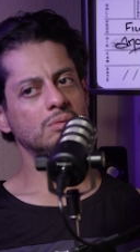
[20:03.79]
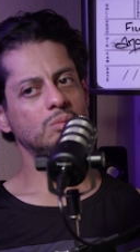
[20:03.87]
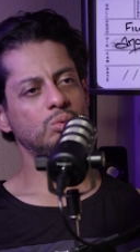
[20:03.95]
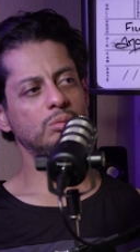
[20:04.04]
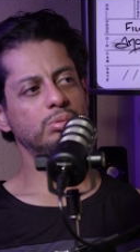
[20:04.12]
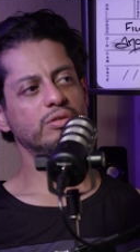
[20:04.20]

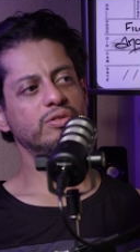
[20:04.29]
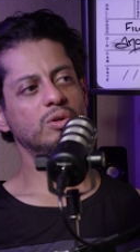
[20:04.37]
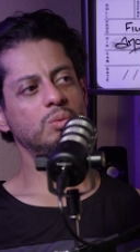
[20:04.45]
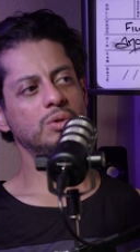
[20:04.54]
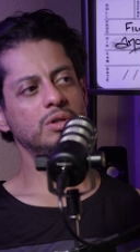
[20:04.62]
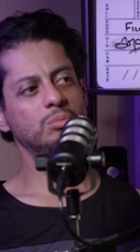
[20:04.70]
would
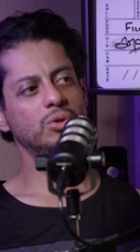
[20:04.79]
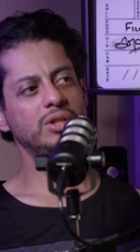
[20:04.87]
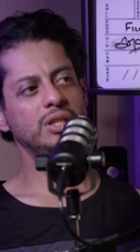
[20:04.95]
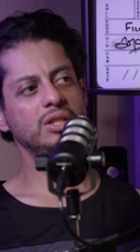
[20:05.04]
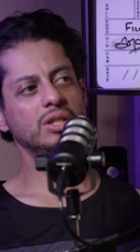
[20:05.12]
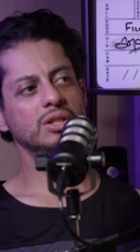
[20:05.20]
prefer one more
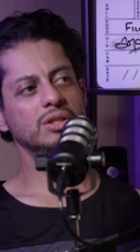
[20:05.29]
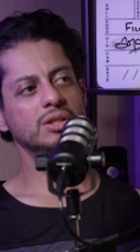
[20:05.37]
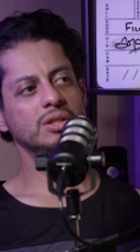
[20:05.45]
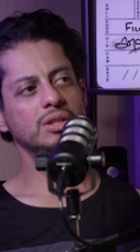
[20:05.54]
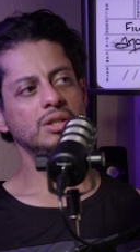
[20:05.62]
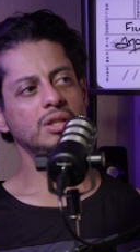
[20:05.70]
than the
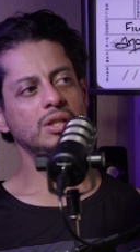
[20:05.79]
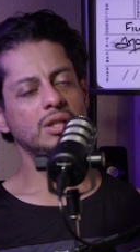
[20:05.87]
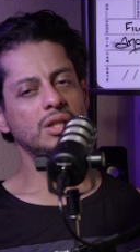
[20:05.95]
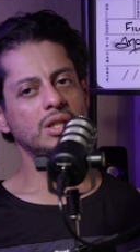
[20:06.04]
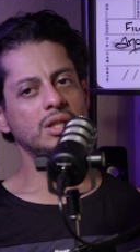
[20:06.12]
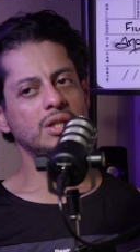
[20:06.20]
other.
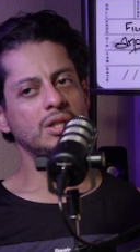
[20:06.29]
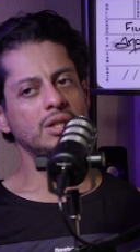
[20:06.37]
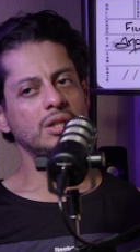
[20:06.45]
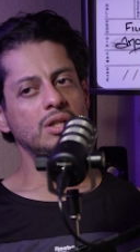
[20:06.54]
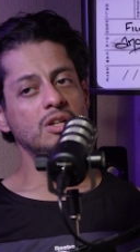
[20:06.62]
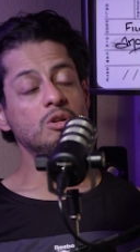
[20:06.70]

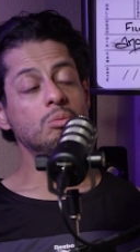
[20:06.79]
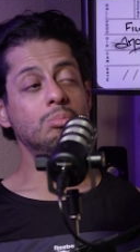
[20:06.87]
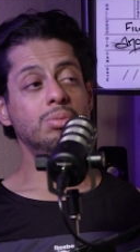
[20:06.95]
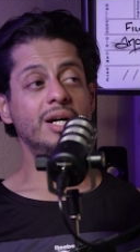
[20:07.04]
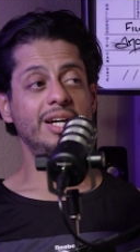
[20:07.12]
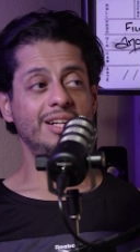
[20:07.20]

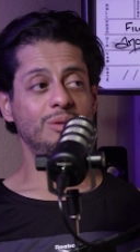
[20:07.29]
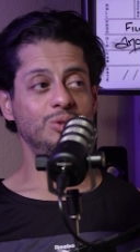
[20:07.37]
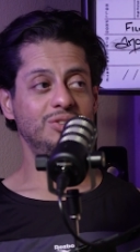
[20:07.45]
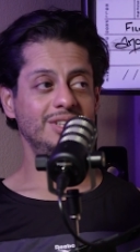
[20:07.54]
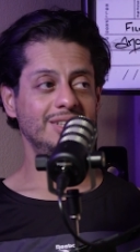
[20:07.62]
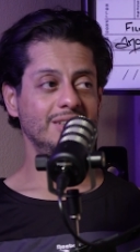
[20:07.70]
But I
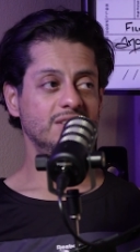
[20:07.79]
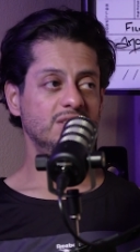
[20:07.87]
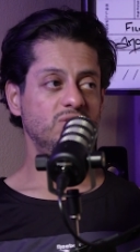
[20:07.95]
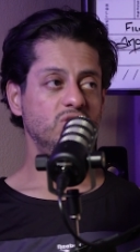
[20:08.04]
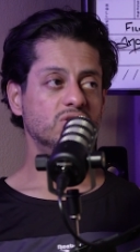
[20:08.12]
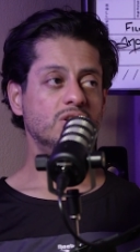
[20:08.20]
will say
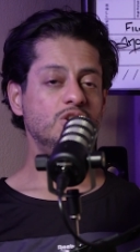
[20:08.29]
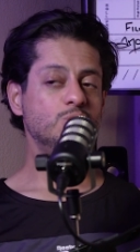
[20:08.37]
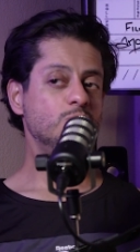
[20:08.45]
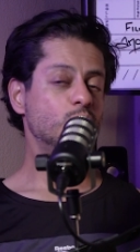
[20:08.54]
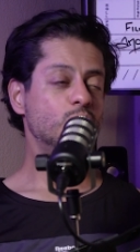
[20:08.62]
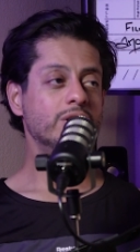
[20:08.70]
this: if you start
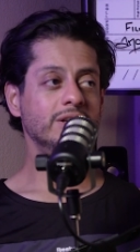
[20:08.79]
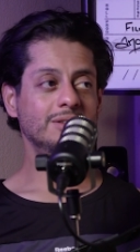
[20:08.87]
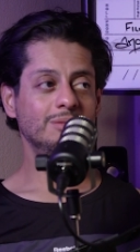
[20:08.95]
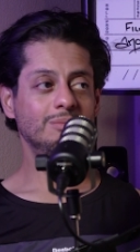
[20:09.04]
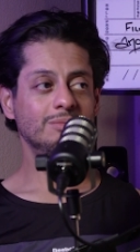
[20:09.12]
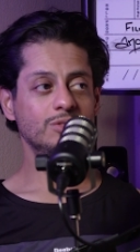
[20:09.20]
doing one